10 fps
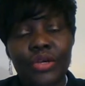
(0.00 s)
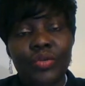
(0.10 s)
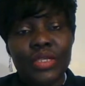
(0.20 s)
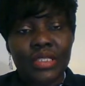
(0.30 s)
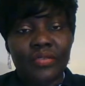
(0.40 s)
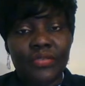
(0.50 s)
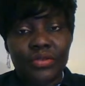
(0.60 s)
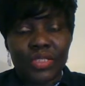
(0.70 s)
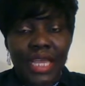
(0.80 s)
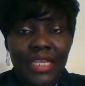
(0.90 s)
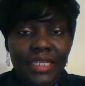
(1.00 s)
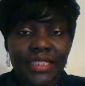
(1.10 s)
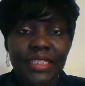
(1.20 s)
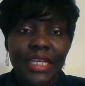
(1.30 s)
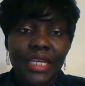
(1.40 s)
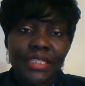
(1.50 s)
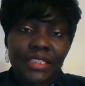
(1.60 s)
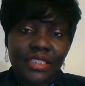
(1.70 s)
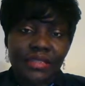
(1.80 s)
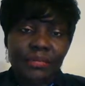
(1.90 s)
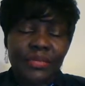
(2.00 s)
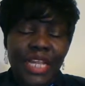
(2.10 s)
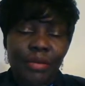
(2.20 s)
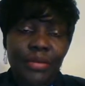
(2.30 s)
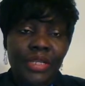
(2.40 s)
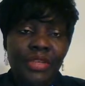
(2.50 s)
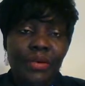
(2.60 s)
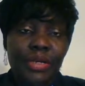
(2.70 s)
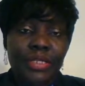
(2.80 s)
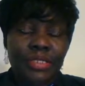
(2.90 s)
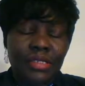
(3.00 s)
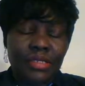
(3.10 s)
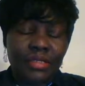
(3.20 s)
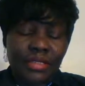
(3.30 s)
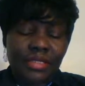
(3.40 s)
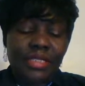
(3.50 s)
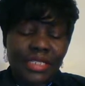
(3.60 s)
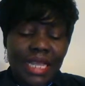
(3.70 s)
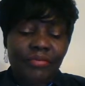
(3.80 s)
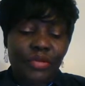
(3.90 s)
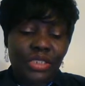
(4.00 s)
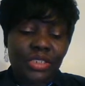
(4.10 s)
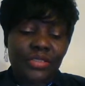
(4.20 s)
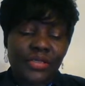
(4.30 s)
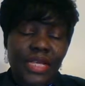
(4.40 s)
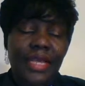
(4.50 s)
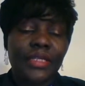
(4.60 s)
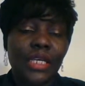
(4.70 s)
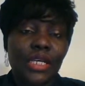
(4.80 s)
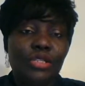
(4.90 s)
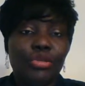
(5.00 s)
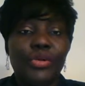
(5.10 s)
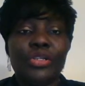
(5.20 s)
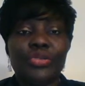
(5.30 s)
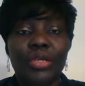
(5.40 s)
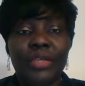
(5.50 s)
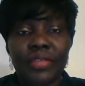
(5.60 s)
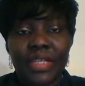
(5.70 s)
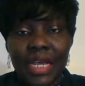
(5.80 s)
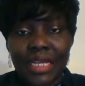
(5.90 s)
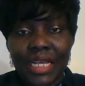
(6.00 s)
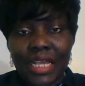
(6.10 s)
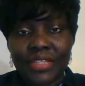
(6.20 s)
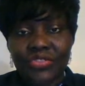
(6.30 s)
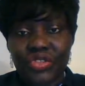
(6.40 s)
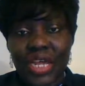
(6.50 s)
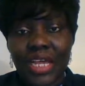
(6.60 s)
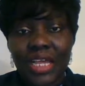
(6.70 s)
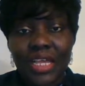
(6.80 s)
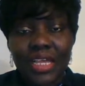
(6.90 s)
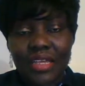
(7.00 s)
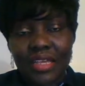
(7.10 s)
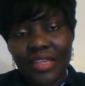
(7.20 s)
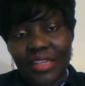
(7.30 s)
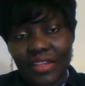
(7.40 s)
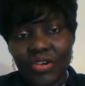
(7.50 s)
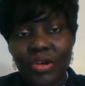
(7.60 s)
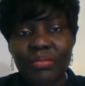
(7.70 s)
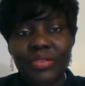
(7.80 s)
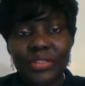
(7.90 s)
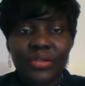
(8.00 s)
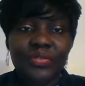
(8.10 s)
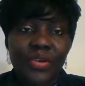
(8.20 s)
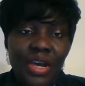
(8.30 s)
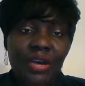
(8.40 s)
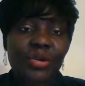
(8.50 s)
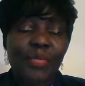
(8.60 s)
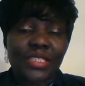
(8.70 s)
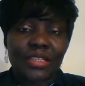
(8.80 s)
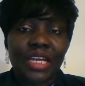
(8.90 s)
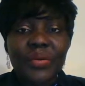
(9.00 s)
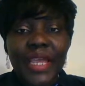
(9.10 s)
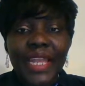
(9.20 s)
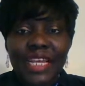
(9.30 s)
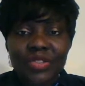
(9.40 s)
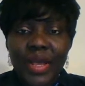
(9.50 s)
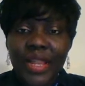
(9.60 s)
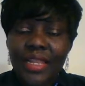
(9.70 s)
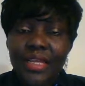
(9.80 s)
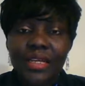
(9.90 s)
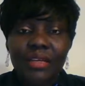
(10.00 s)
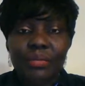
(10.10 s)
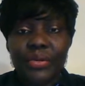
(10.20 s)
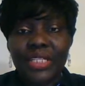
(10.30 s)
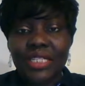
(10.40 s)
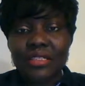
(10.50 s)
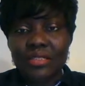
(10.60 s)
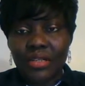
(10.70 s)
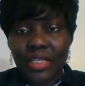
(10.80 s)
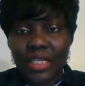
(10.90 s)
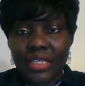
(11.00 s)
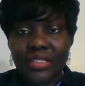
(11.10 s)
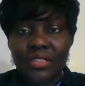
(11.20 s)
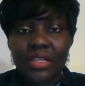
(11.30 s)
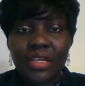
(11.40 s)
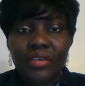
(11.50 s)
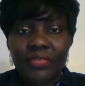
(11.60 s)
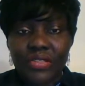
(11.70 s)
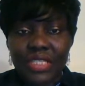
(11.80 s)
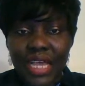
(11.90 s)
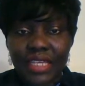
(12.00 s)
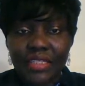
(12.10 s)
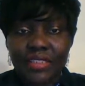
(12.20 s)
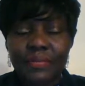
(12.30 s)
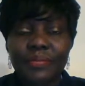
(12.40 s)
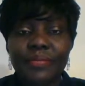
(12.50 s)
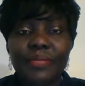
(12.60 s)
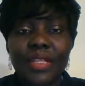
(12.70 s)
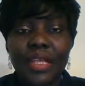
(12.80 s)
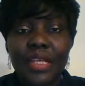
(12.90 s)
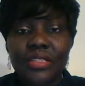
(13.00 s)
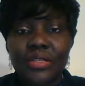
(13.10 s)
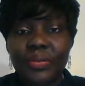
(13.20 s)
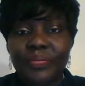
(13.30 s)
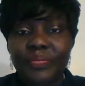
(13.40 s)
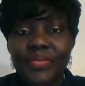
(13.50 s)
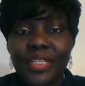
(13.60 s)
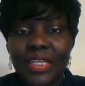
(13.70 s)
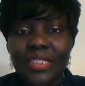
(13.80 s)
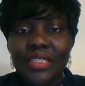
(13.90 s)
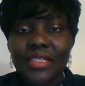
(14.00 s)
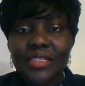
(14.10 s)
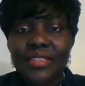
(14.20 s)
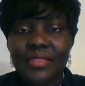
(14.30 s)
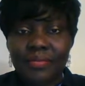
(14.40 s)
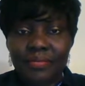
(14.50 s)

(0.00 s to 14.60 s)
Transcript: always gives to Said, she now believes that when this is the time for Said to be also giving her that extra income, for her own personal doing as well. But that is not the case for Said. So this